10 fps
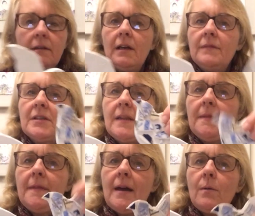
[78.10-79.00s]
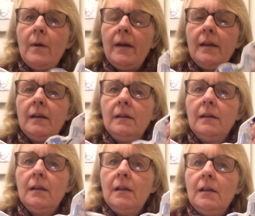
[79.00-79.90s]
I've done that way.
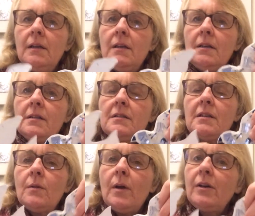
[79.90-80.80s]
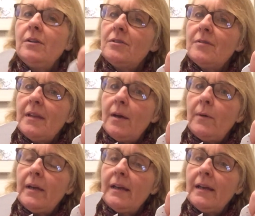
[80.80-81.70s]
So I could do it that
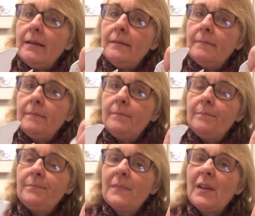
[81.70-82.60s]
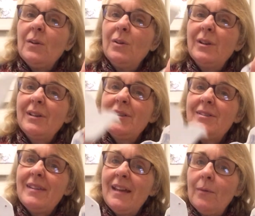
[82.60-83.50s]
way again, or I could
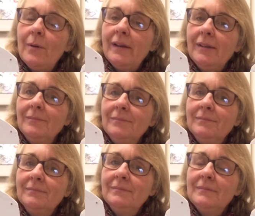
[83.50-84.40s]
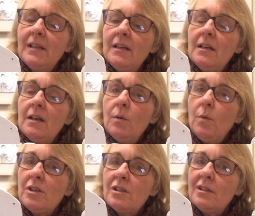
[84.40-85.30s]
do it that way.
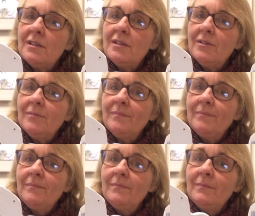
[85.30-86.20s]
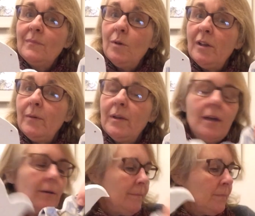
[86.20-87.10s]
Which shall I do? Well, here we go.